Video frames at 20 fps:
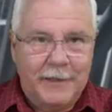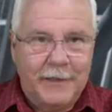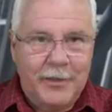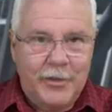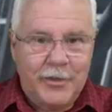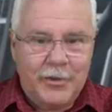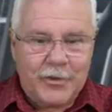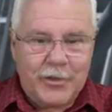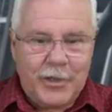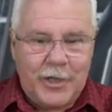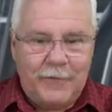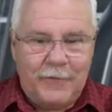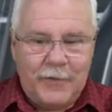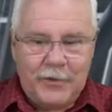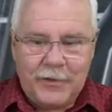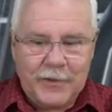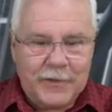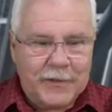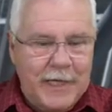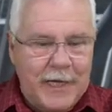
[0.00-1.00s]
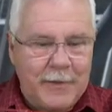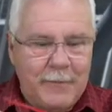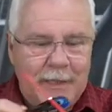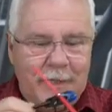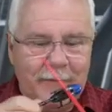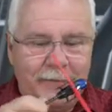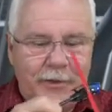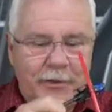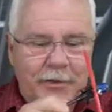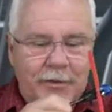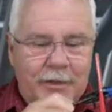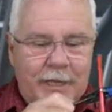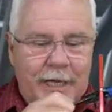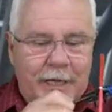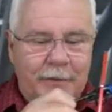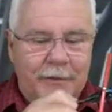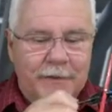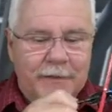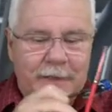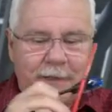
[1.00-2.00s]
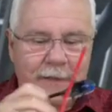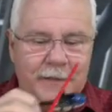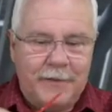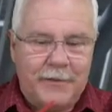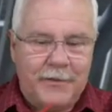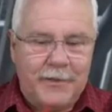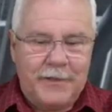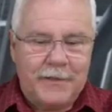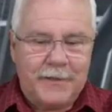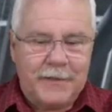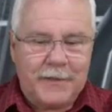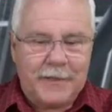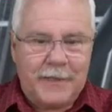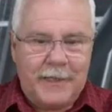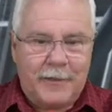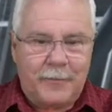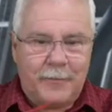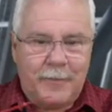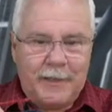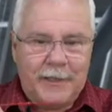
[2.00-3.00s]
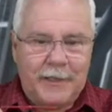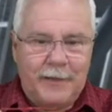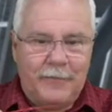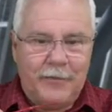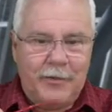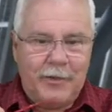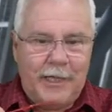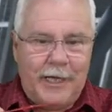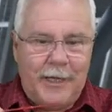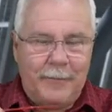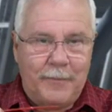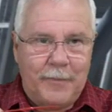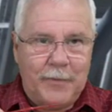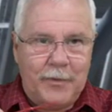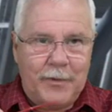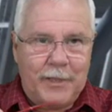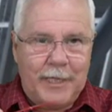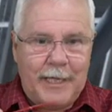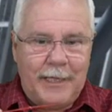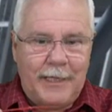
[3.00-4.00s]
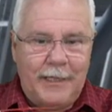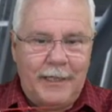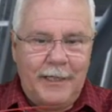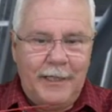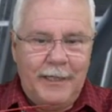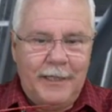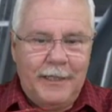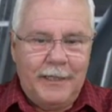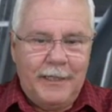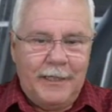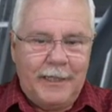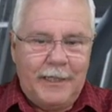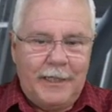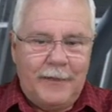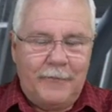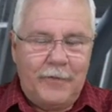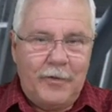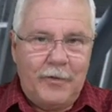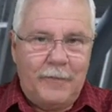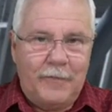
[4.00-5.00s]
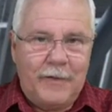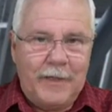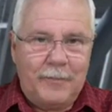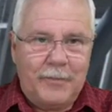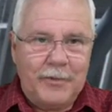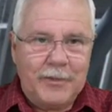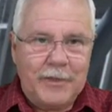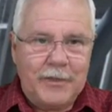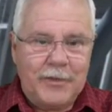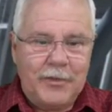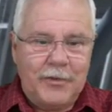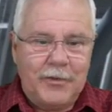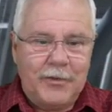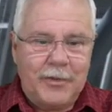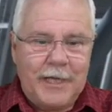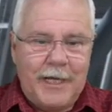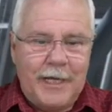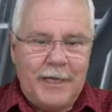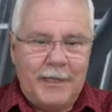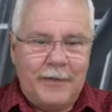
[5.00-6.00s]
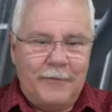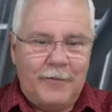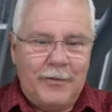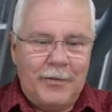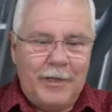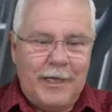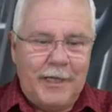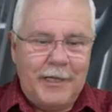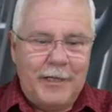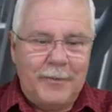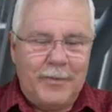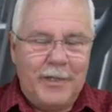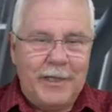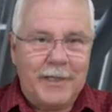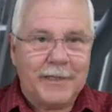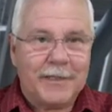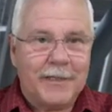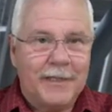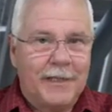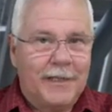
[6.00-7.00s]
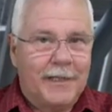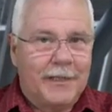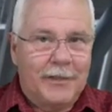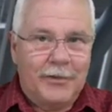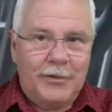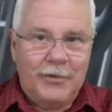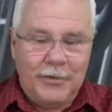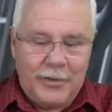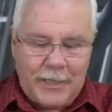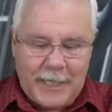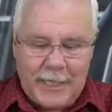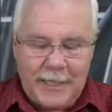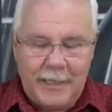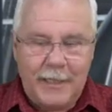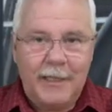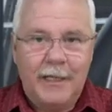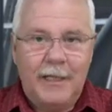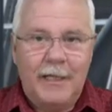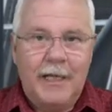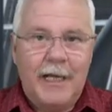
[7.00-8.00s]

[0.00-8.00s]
So if you're at the same level, you cannot see the Jesus nut. But if you're up, you can. If you're in VIC position, you can. If you're in line abreast, you can.